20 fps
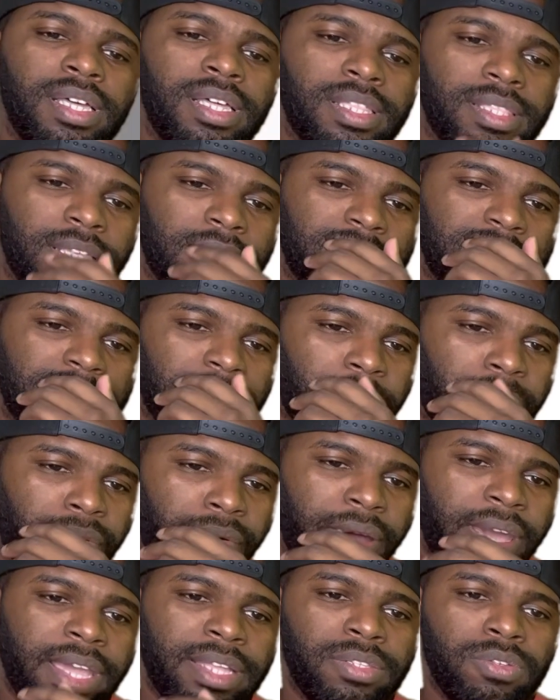This is a
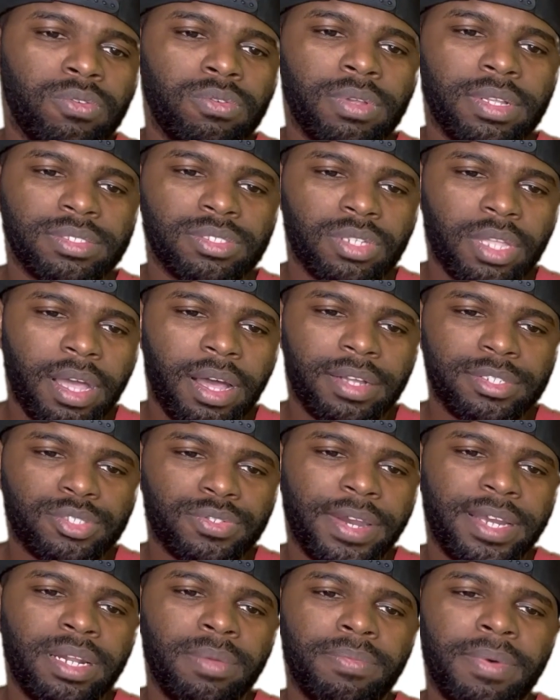brand new
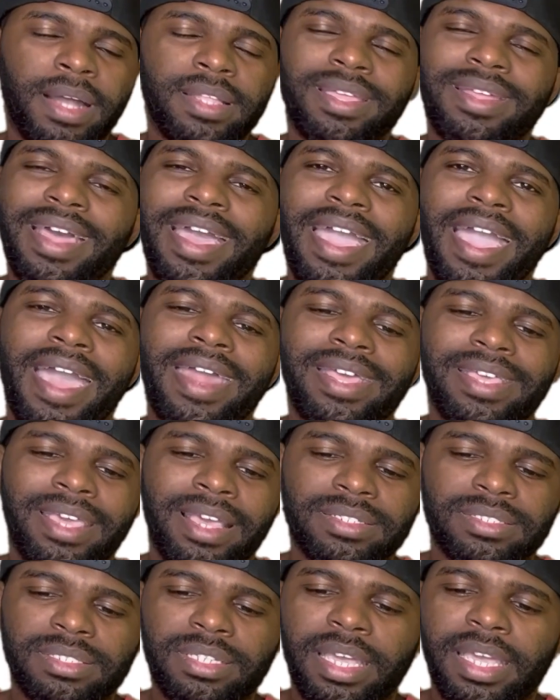trading bot that I added
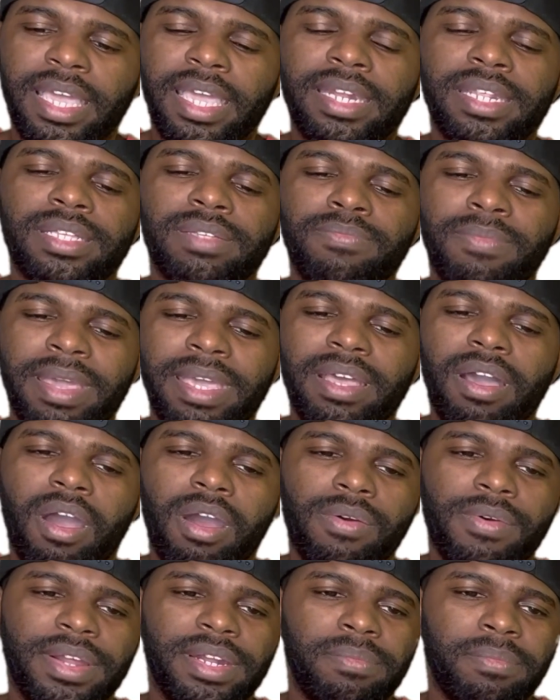yesterday, and it already